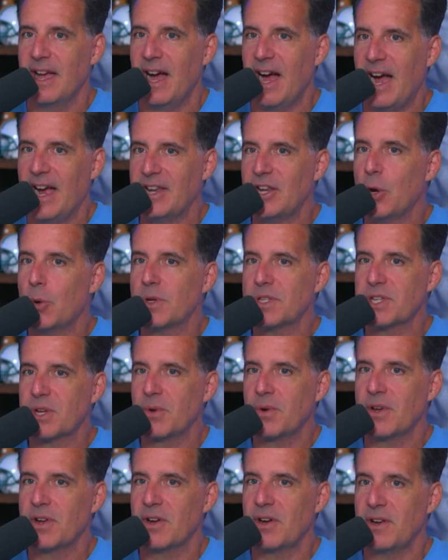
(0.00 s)
I know what's
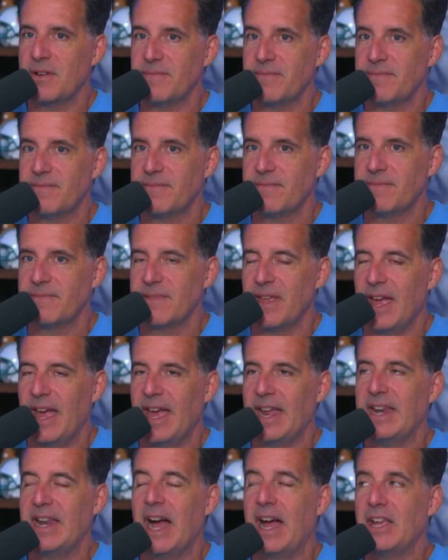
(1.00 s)
going on.
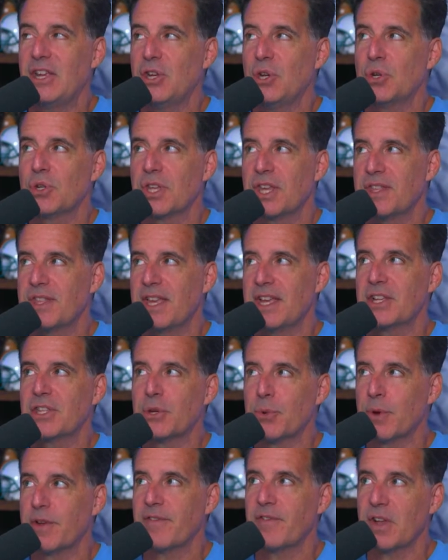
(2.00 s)
And I usually think it's
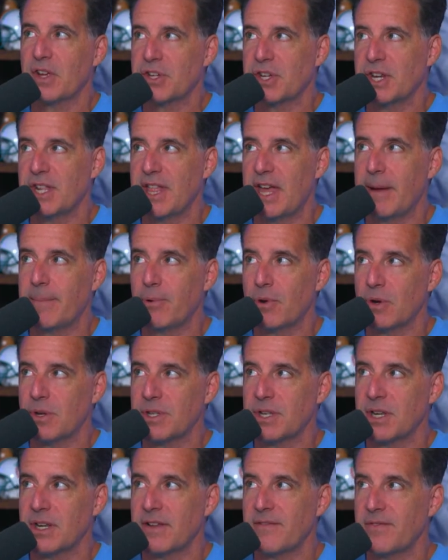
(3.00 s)
a reflection of that person.